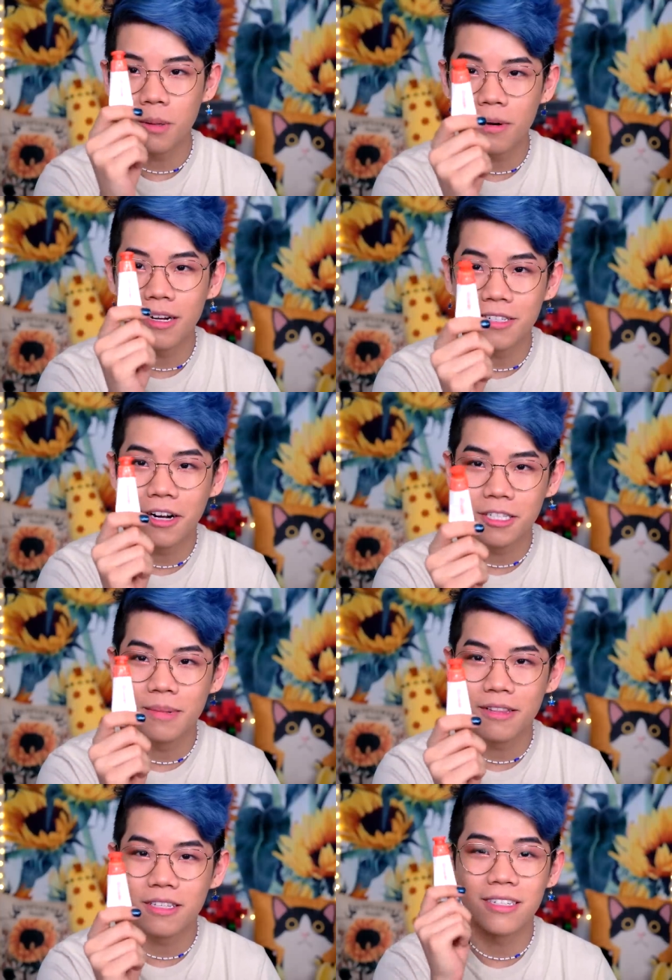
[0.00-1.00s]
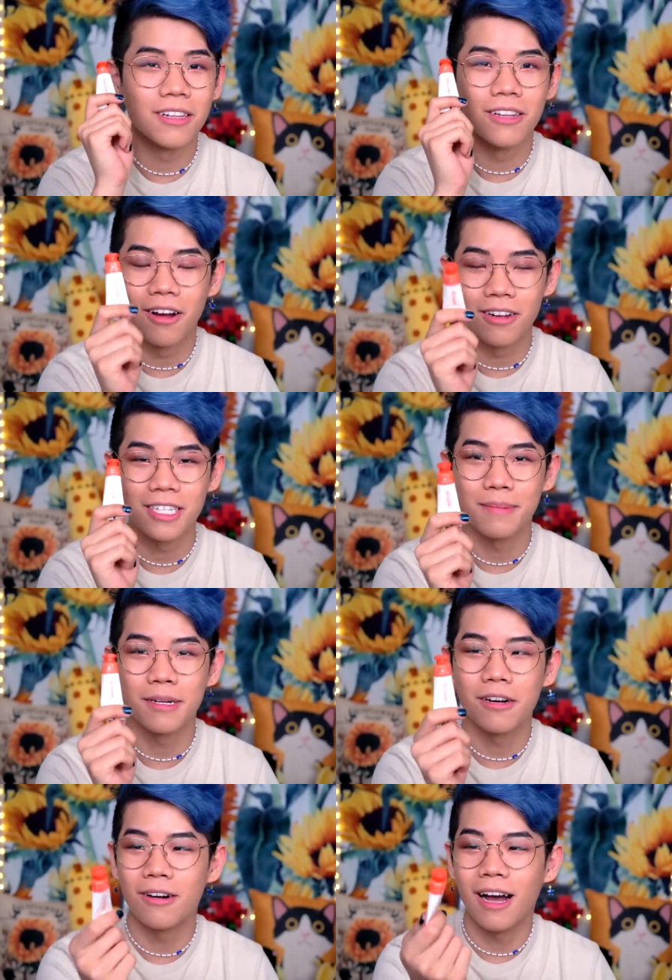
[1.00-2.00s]
remember I talked about this a long time
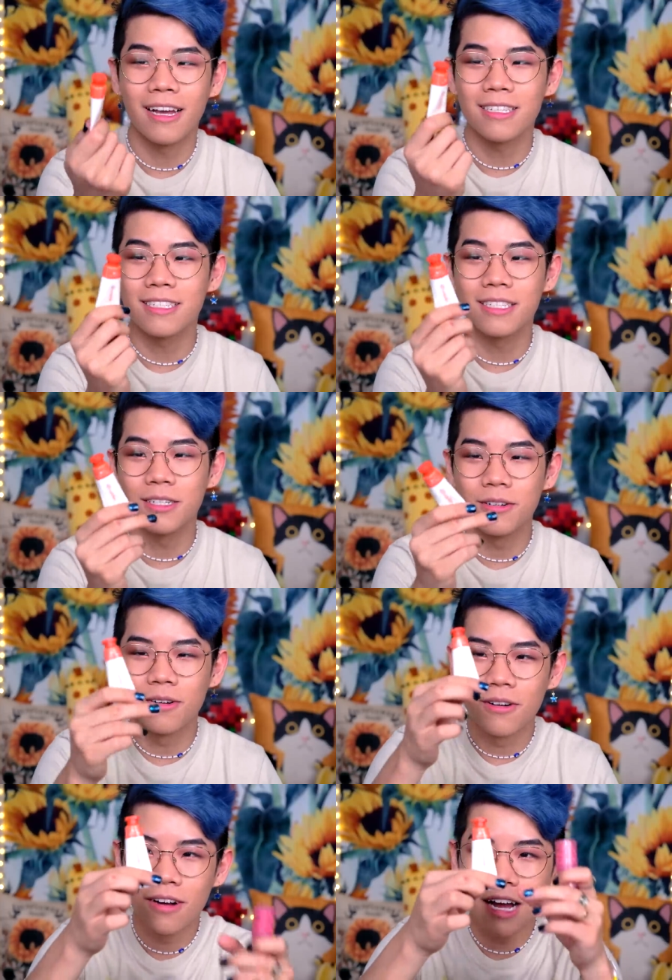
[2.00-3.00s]
ago. I still